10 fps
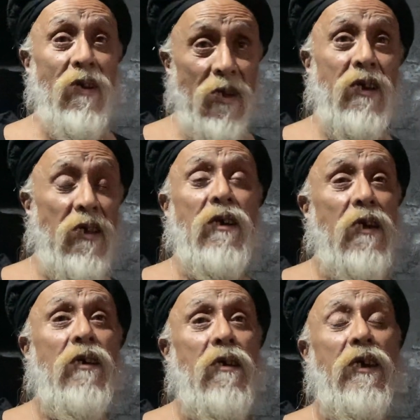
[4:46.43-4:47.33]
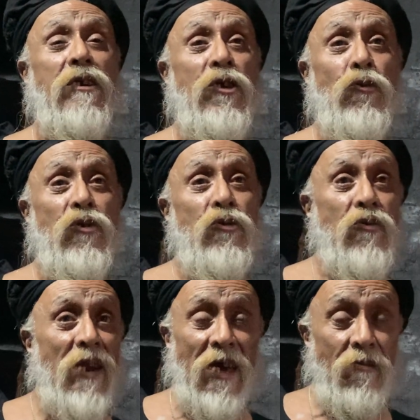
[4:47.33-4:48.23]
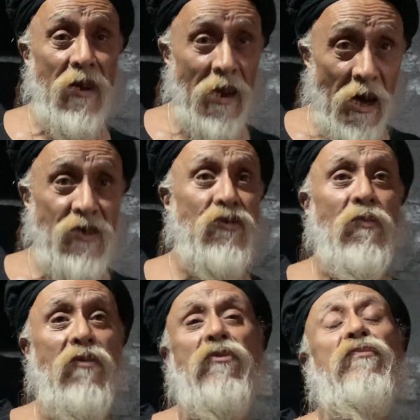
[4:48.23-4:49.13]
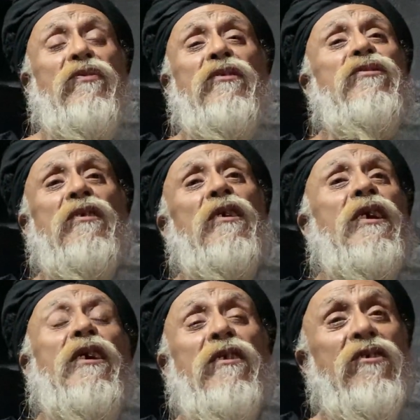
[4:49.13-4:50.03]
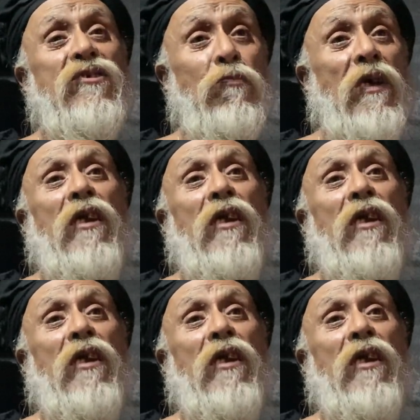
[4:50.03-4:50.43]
in, in you. You will have a large amount of this energy